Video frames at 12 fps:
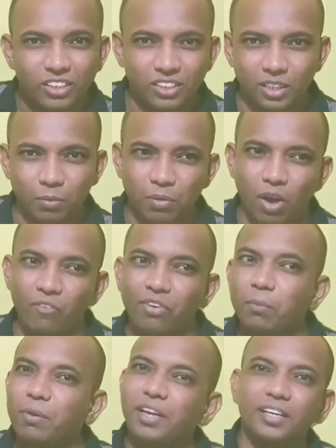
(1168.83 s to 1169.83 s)
the first
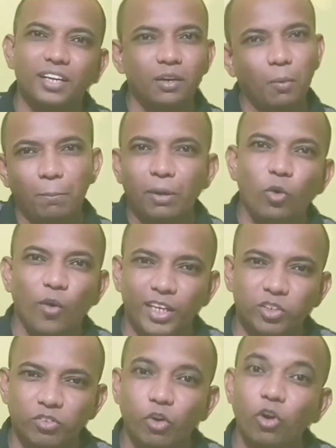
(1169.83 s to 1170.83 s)
term will be written
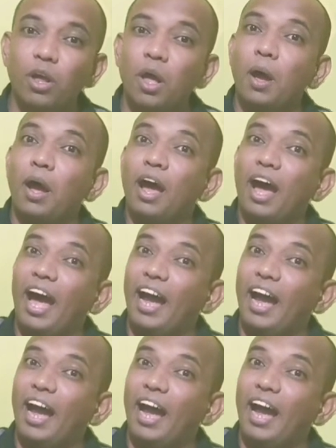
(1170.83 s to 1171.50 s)
below x4,